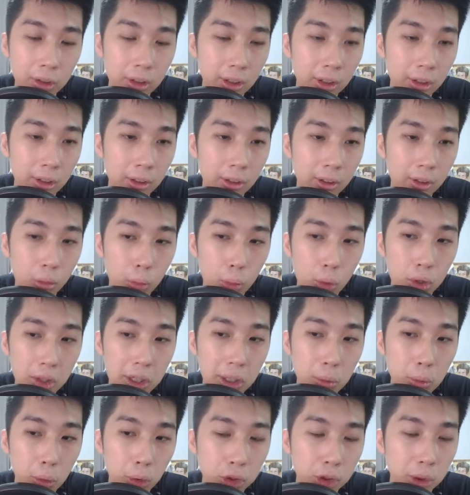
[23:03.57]
your
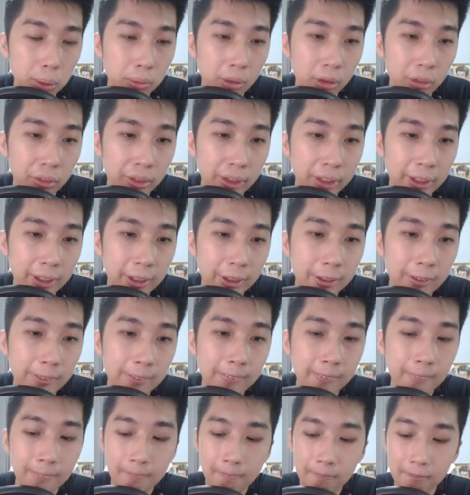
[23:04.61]
walk-in wardrobe over here.
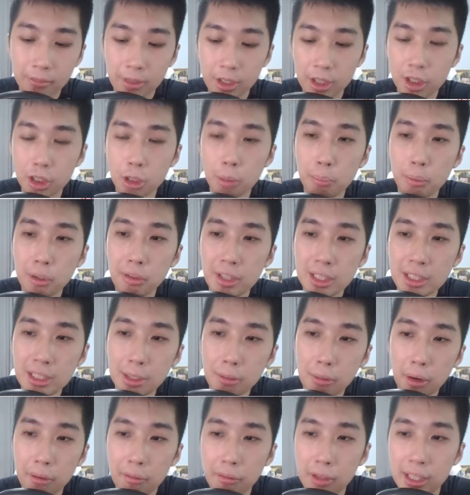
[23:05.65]
So previously
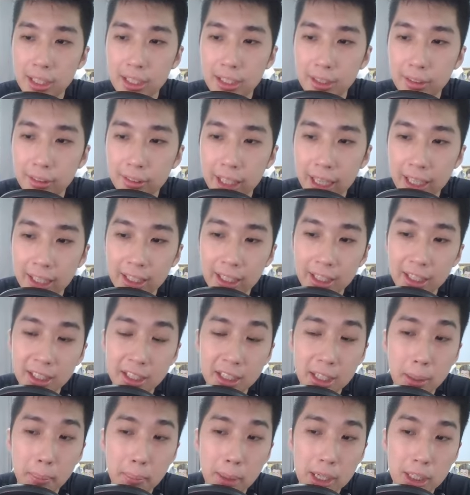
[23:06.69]
when they
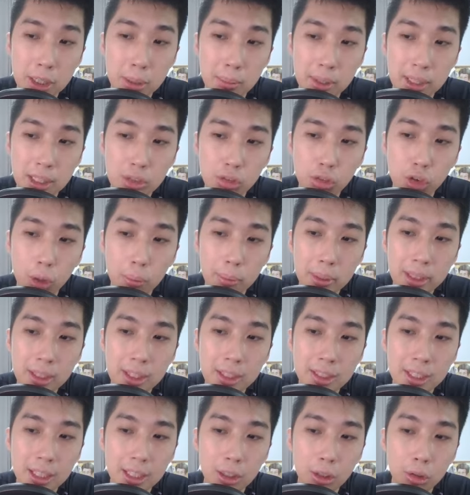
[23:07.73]
did the measurements, 4
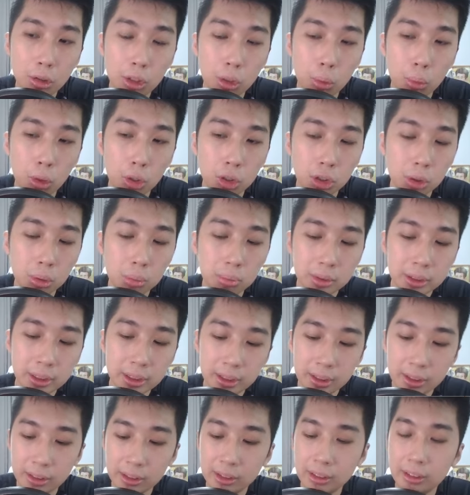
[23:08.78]
meters include the wardrobes.
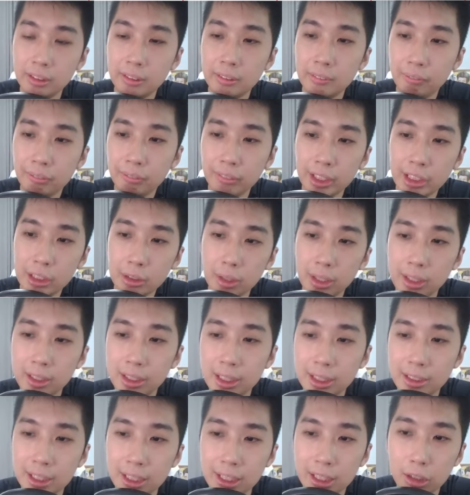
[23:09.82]
This one
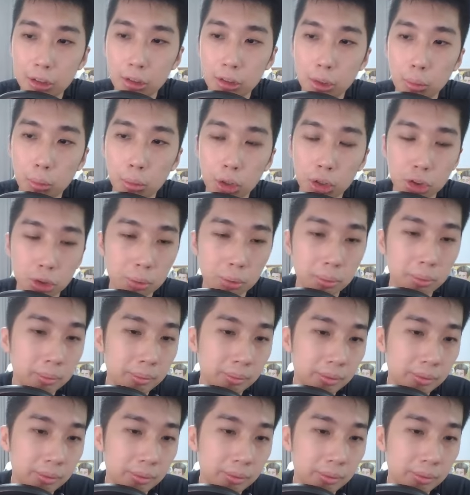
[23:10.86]
doesn't include the wardrobe.